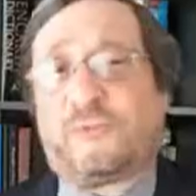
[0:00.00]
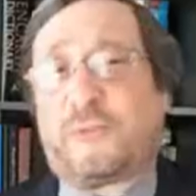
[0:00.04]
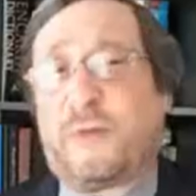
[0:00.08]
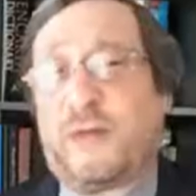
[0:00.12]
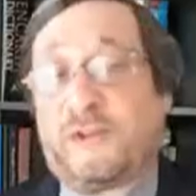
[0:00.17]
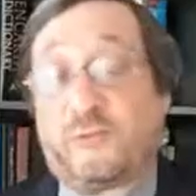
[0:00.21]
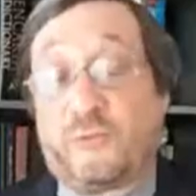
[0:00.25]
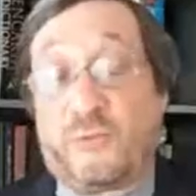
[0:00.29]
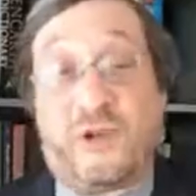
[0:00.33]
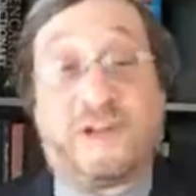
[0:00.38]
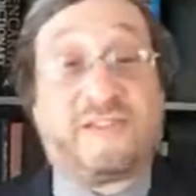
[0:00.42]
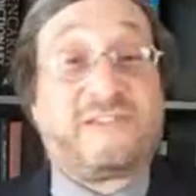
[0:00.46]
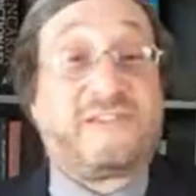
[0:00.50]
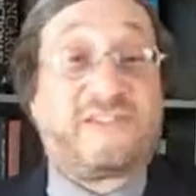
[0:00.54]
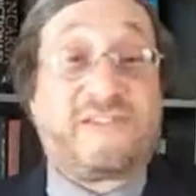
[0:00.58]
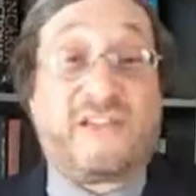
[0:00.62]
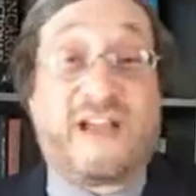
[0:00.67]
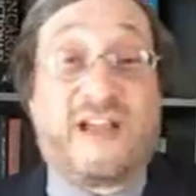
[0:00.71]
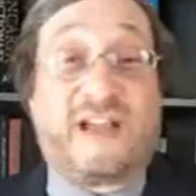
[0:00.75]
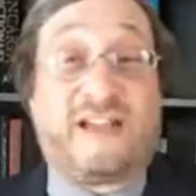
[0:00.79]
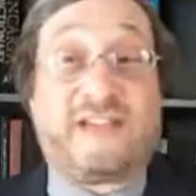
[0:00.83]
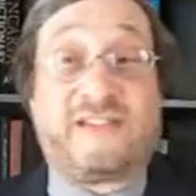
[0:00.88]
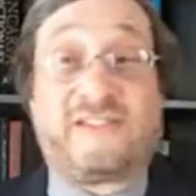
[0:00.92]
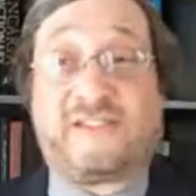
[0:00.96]
explains what
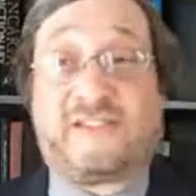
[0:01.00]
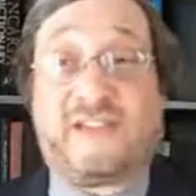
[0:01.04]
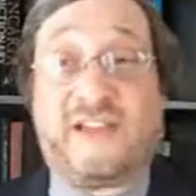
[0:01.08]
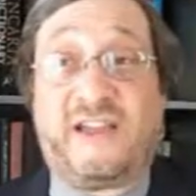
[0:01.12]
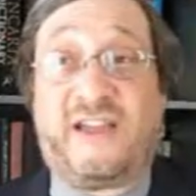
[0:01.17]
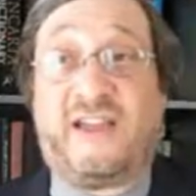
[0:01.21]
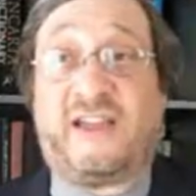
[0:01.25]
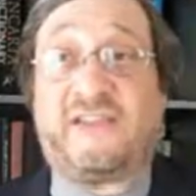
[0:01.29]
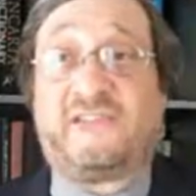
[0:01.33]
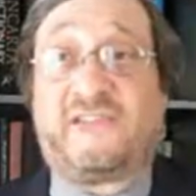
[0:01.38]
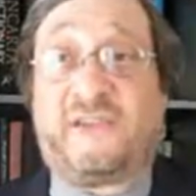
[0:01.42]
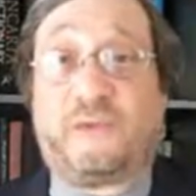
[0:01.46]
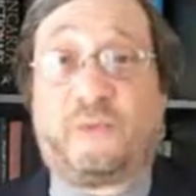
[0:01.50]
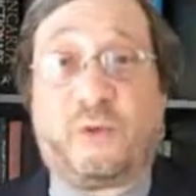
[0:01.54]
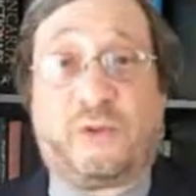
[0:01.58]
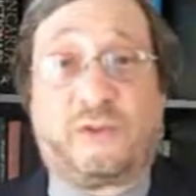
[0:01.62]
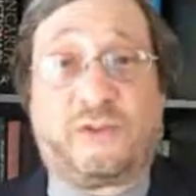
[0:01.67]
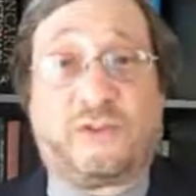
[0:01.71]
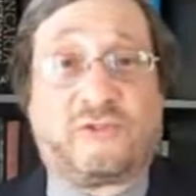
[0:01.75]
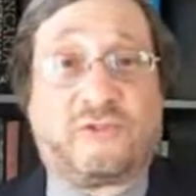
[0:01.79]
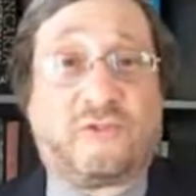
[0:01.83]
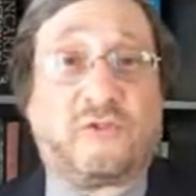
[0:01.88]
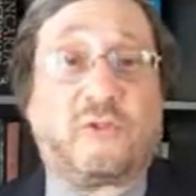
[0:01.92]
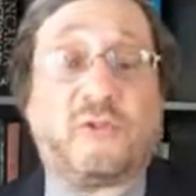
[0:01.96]
science is and
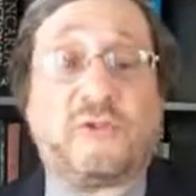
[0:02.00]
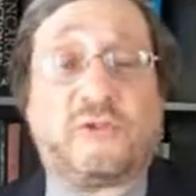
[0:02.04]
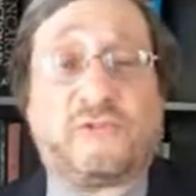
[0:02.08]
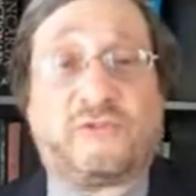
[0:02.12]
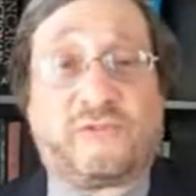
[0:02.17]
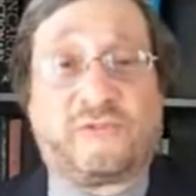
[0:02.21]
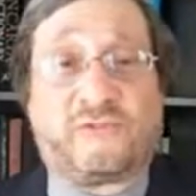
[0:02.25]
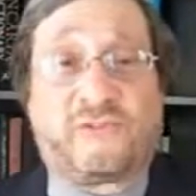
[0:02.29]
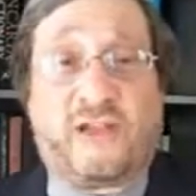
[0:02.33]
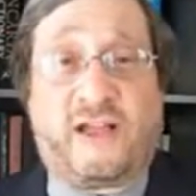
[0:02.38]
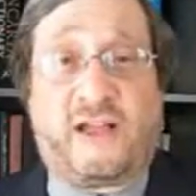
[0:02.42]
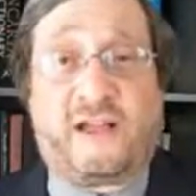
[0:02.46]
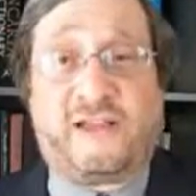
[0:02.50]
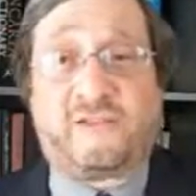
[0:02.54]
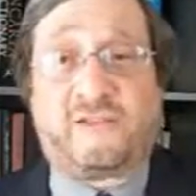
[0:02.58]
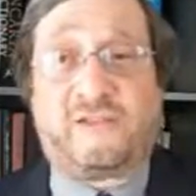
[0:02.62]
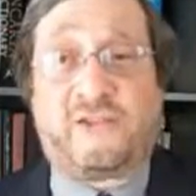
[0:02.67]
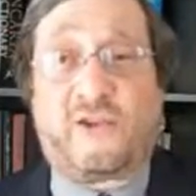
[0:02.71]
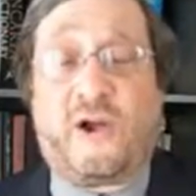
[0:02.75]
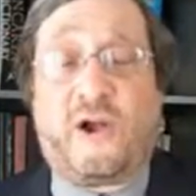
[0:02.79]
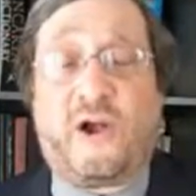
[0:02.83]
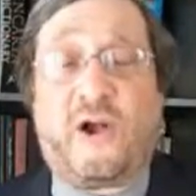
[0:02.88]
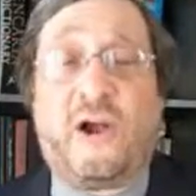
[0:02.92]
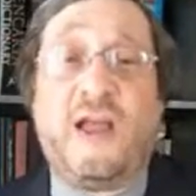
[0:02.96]
what the tools of
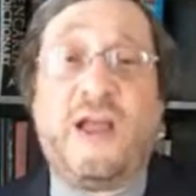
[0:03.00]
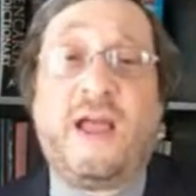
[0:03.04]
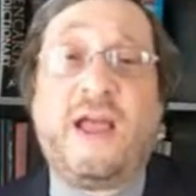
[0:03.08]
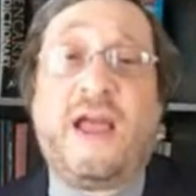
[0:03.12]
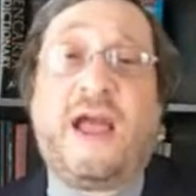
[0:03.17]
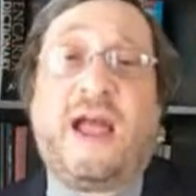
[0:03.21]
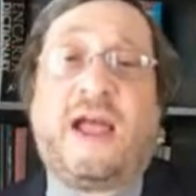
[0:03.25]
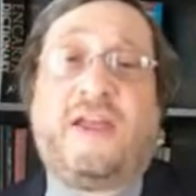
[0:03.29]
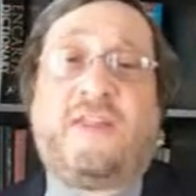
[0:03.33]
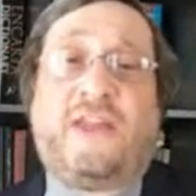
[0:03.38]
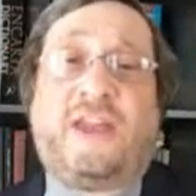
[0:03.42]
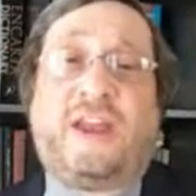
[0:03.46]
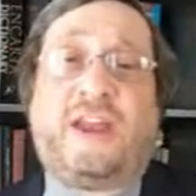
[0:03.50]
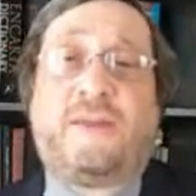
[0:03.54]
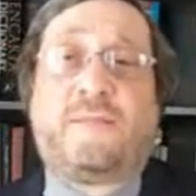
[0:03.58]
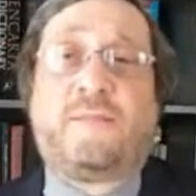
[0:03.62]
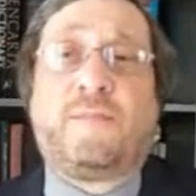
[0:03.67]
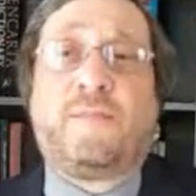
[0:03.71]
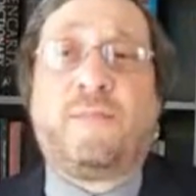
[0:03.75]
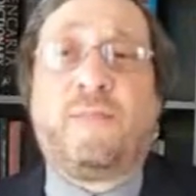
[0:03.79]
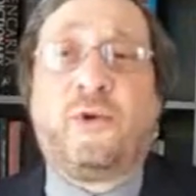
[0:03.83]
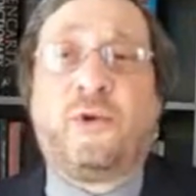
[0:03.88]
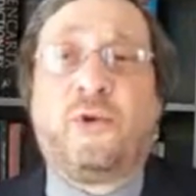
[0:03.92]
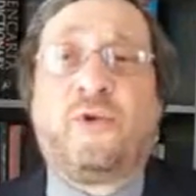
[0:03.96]
science are, and then
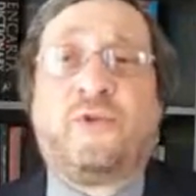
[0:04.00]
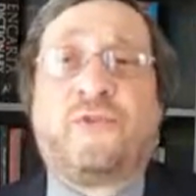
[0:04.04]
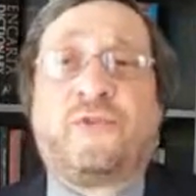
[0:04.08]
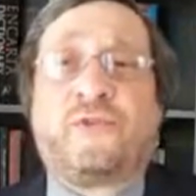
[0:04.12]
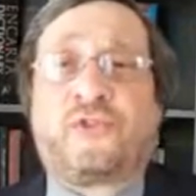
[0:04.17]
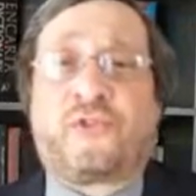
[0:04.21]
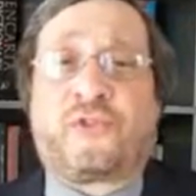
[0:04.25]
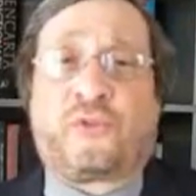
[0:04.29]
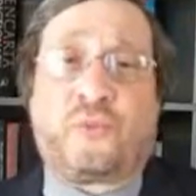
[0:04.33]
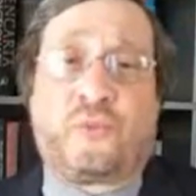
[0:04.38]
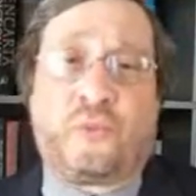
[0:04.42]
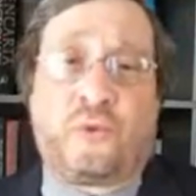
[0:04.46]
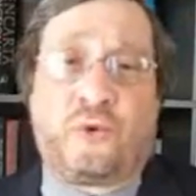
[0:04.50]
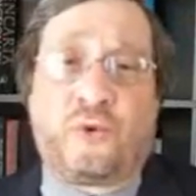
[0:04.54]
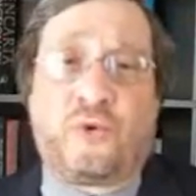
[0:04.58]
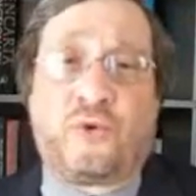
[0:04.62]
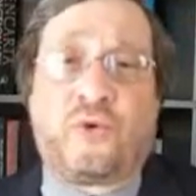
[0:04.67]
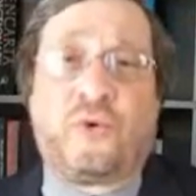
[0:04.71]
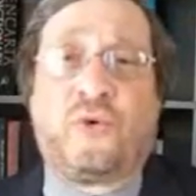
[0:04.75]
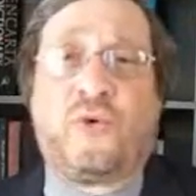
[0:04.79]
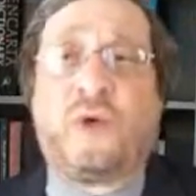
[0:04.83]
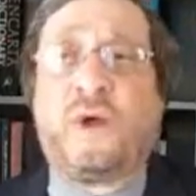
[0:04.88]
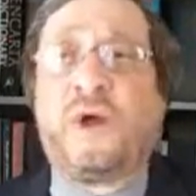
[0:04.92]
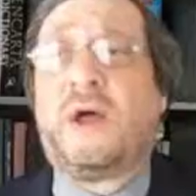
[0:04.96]
it moves
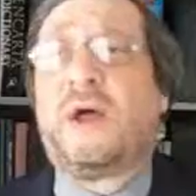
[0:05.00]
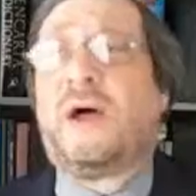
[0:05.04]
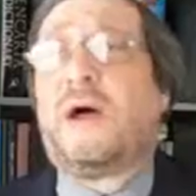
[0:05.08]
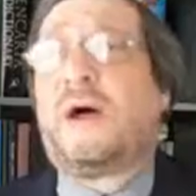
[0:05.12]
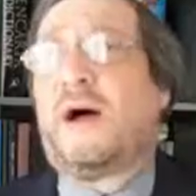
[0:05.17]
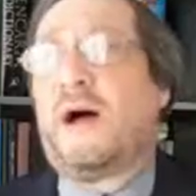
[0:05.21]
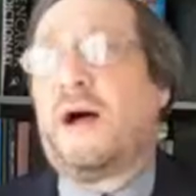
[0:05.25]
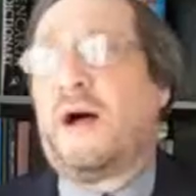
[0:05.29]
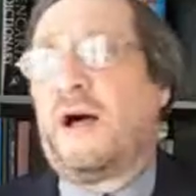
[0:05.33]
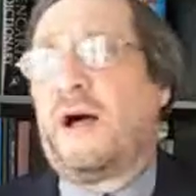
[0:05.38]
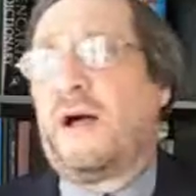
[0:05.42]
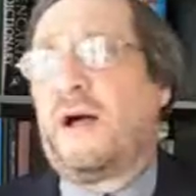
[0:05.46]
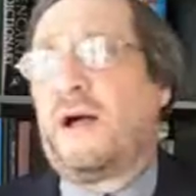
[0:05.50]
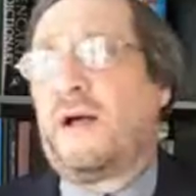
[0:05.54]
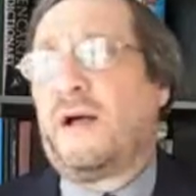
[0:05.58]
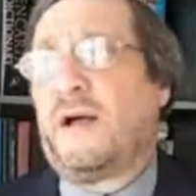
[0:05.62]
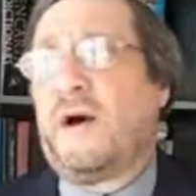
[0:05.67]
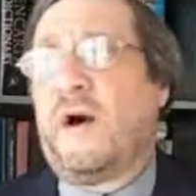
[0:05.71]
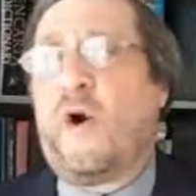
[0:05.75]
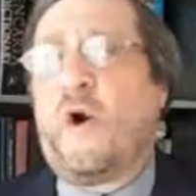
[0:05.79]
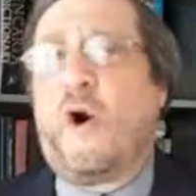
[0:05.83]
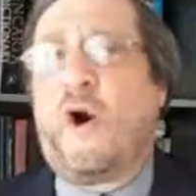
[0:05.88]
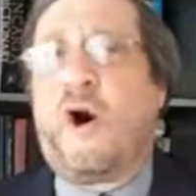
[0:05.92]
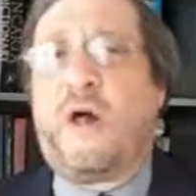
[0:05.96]
through
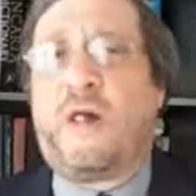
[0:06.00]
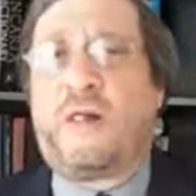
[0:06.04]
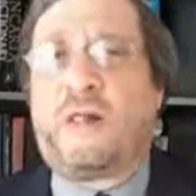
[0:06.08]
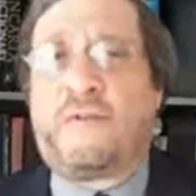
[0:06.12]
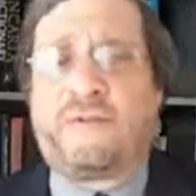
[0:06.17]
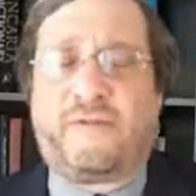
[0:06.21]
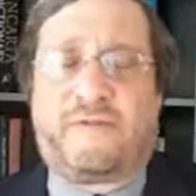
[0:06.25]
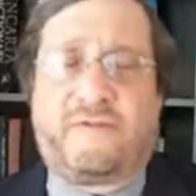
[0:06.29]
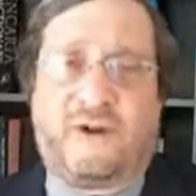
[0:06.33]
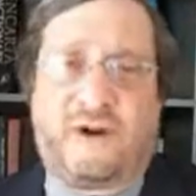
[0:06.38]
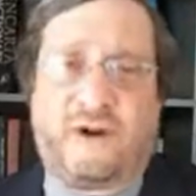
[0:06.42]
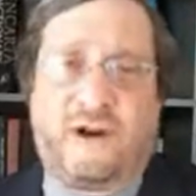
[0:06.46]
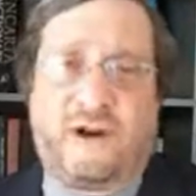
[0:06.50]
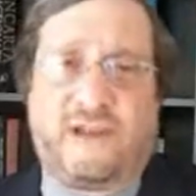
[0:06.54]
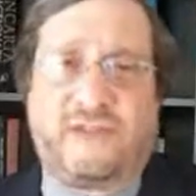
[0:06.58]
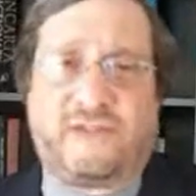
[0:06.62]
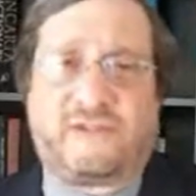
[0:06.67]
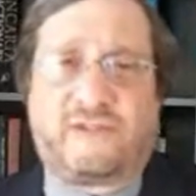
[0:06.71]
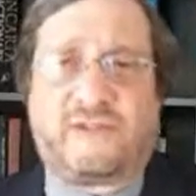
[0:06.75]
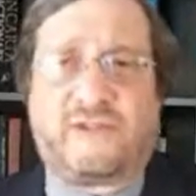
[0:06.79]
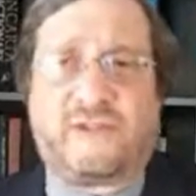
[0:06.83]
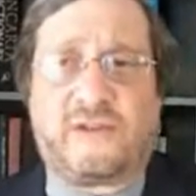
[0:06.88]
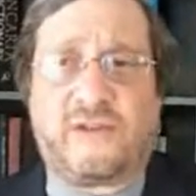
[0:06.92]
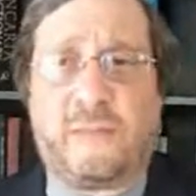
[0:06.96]
all of the
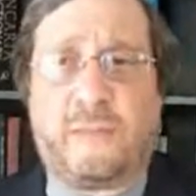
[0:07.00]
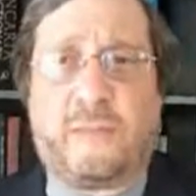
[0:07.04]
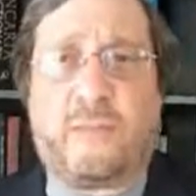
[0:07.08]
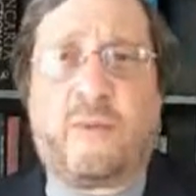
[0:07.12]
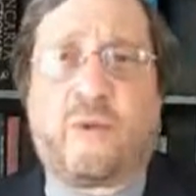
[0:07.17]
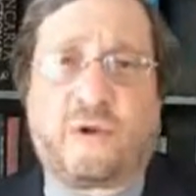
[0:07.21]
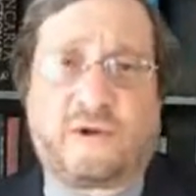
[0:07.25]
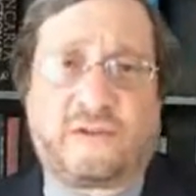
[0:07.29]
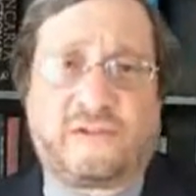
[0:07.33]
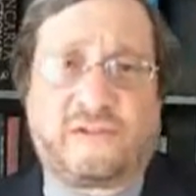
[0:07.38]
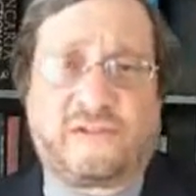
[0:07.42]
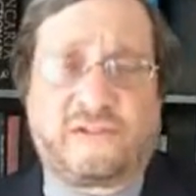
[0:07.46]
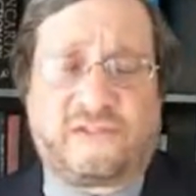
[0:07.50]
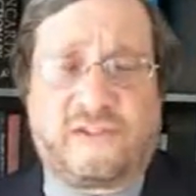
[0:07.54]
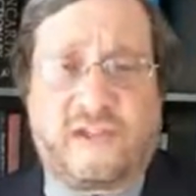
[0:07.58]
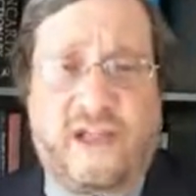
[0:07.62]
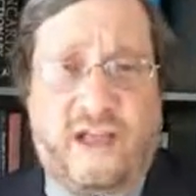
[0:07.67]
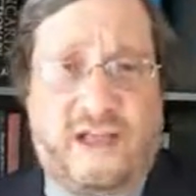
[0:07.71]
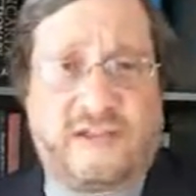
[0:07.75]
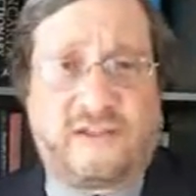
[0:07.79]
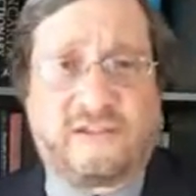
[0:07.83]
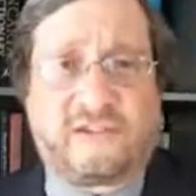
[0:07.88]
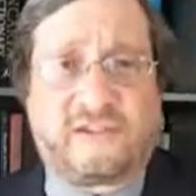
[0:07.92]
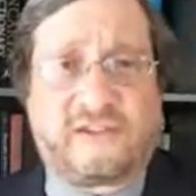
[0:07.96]
various important
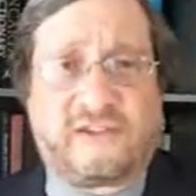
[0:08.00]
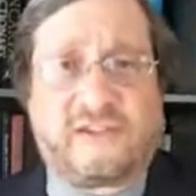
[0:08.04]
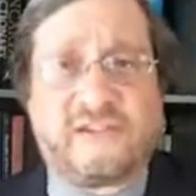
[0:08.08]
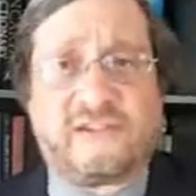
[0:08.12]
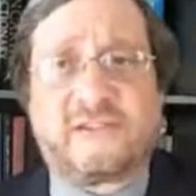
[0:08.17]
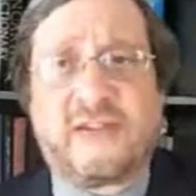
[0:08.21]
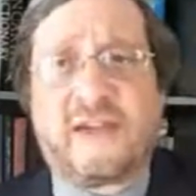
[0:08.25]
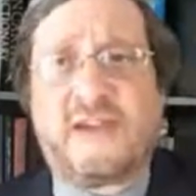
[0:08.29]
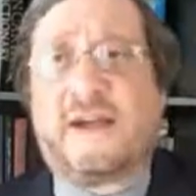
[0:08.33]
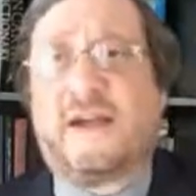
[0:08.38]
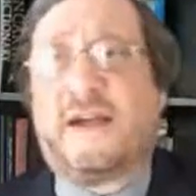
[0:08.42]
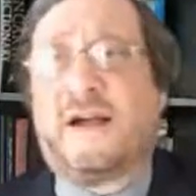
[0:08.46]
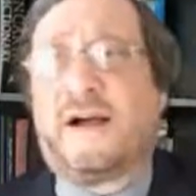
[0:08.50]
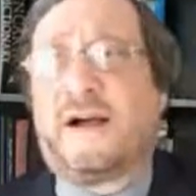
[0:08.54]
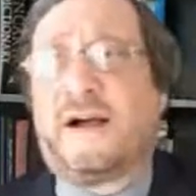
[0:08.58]
sciences.